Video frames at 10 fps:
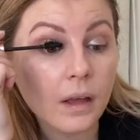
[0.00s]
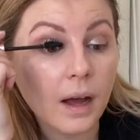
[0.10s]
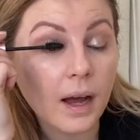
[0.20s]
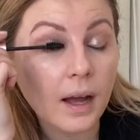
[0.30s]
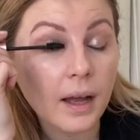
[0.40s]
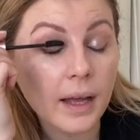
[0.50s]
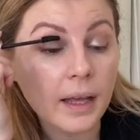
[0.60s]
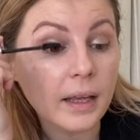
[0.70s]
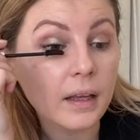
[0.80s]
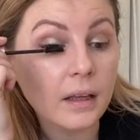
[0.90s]

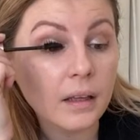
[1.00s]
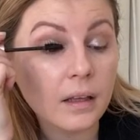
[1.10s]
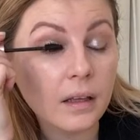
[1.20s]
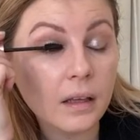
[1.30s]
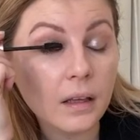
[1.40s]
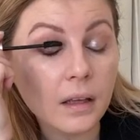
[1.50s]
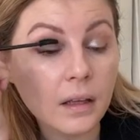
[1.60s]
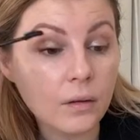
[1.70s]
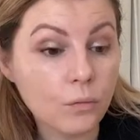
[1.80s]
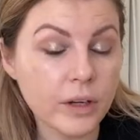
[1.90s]
I
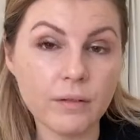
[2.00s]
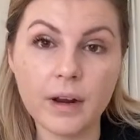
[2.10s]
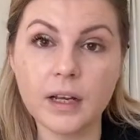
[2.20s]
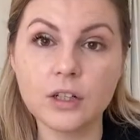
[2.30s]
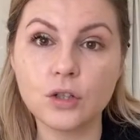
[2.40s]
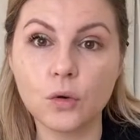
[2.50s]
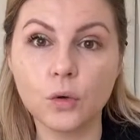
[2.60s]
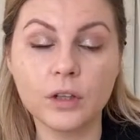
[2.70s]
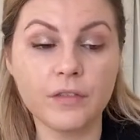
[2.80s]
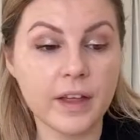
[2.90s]
rearranged
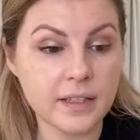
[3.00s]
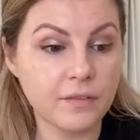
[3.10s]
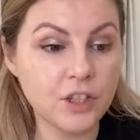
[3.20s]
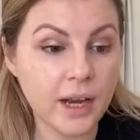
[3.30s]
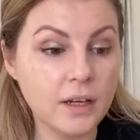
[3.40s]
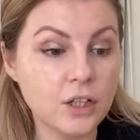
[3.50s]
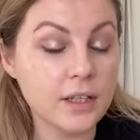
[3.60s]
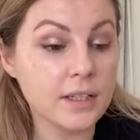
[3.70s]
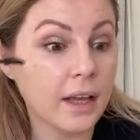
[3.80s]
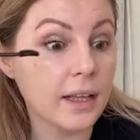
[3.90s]
all of this. I've changed
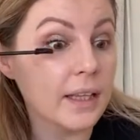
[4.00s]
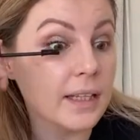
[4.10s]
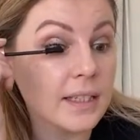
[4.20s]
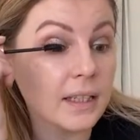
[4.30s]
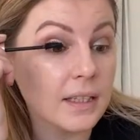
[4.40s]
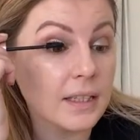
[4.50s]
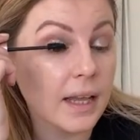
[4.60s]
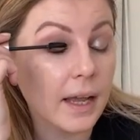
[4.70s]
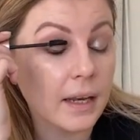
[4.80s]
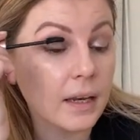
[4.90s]
it slightly since
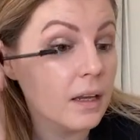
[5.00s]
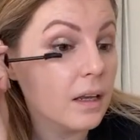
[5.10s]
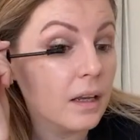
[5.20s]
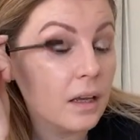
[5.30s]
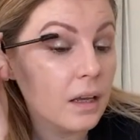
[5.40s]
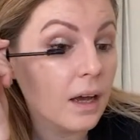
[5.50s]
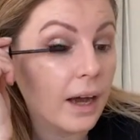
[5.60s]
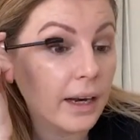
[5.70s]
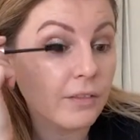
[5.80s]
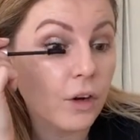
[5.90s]
then, and I've